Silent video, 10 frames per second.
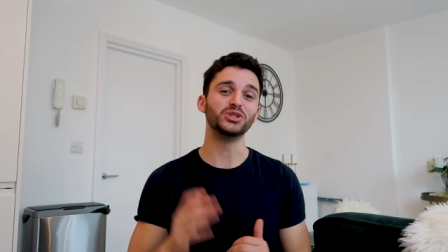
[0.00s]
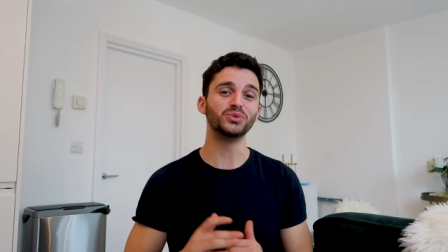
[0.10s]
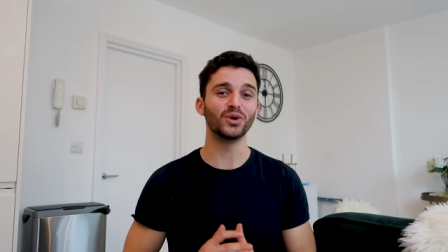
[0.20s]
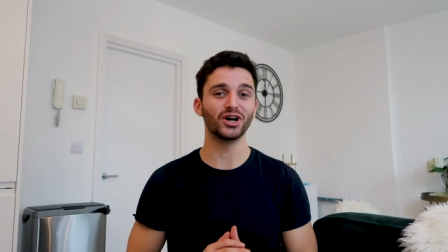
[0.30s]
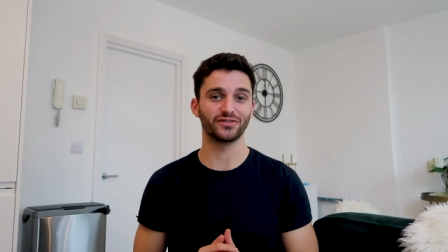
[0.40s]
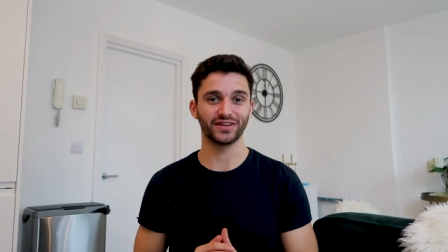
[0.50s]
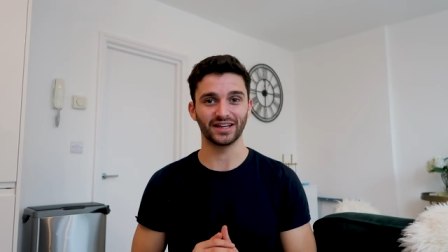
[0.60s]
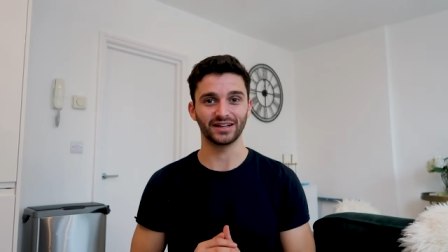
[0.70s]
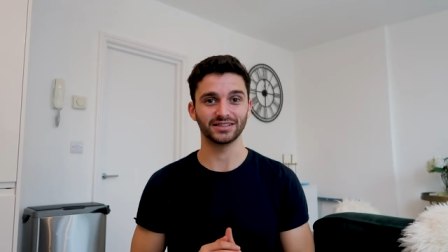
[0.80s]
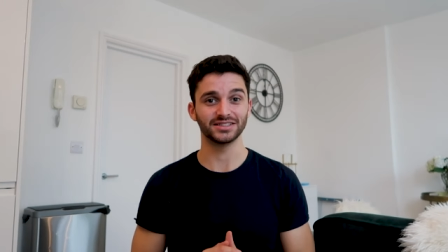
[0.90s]
do work for
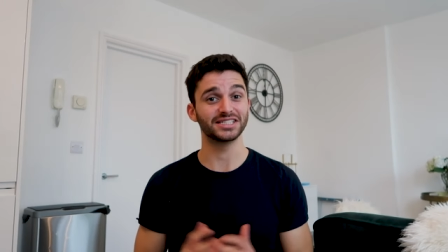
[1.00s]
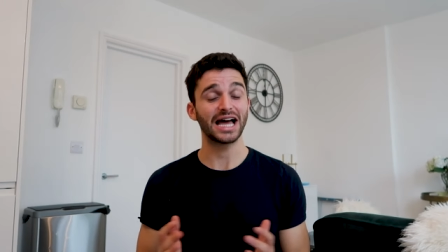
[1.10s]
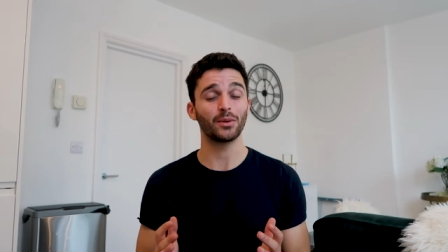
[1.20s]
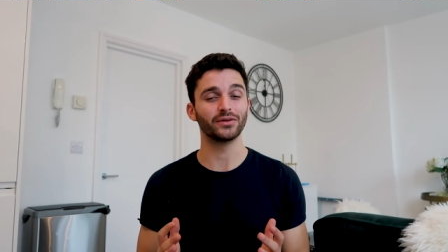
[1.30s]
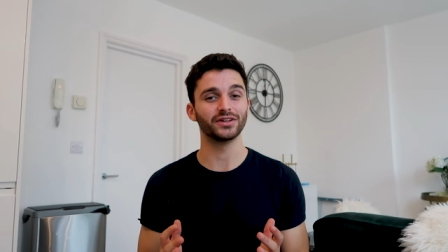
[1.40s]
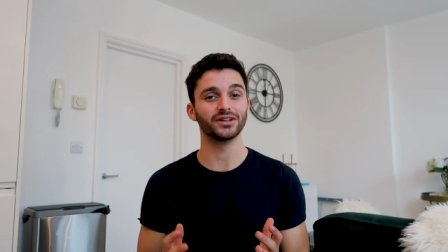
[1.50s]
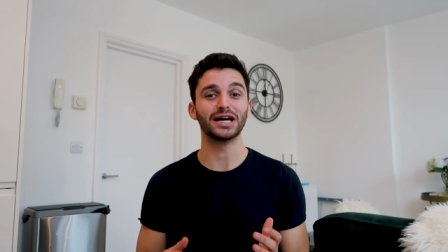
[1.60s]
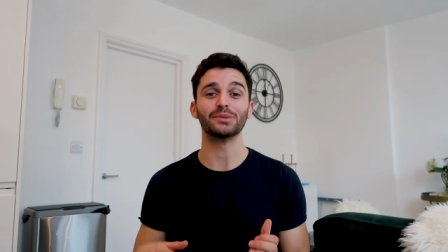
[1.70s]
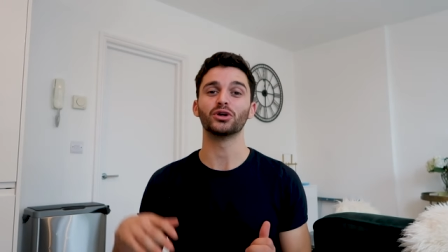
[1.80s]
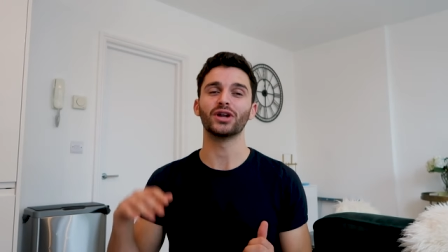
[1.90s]
Get Licensed,
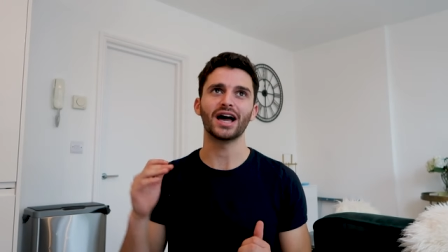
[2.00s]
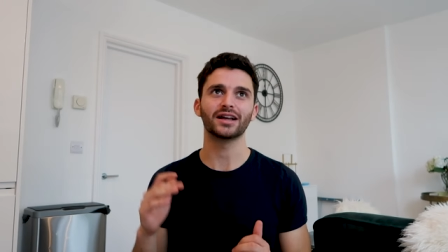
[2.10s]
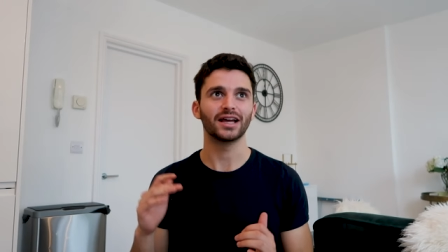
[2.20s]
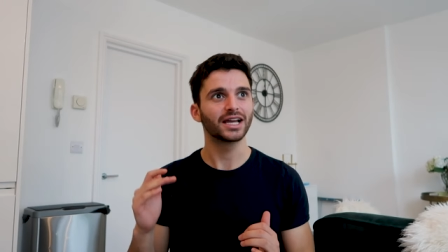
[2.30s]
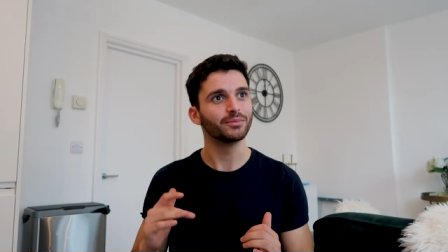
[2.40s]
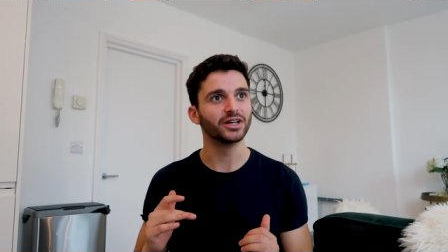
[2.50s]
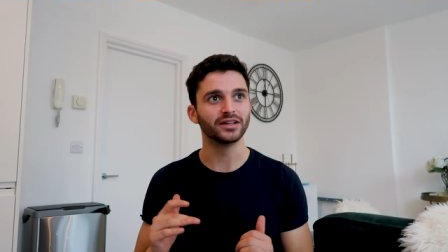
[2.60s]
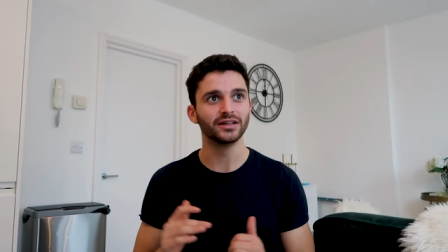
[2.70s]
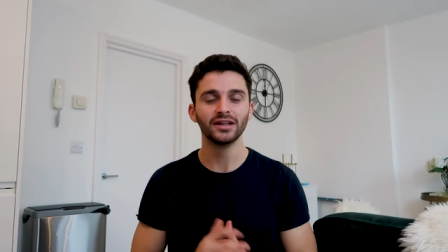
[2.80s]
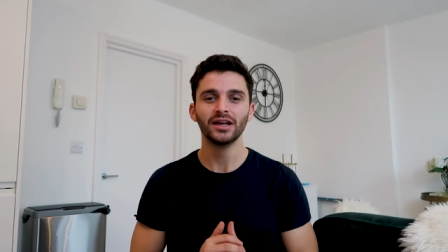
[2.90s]
however, I'm going to act like I'm
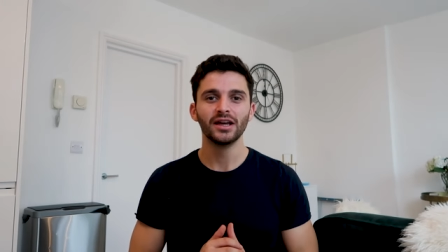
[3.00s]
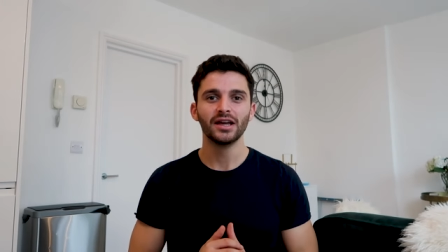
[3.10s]
at a,